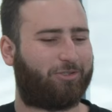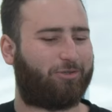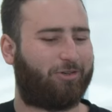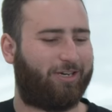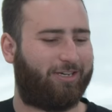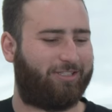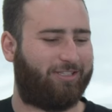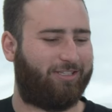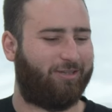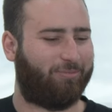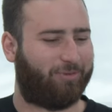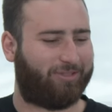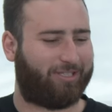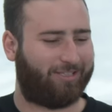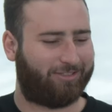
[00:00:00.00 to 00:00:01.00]
crazy,
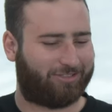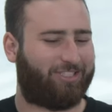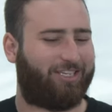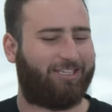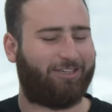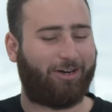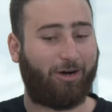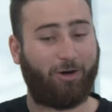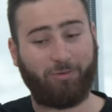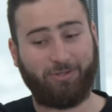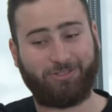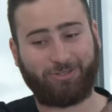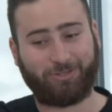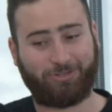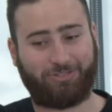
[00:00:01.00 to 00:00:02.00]
but then there's like, oh,
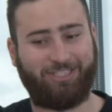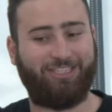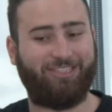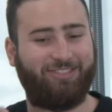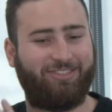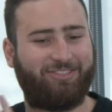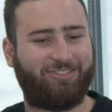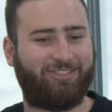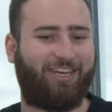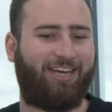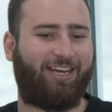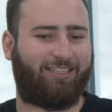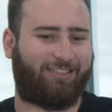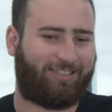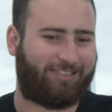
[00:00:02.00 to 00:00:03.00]
this girl's
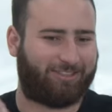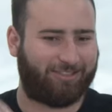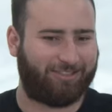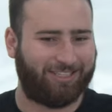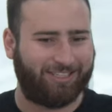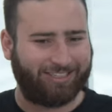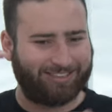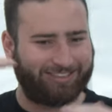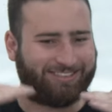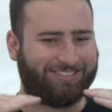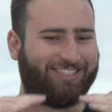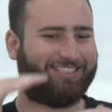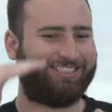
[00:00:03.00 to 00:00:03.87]
insane. Like there, there's like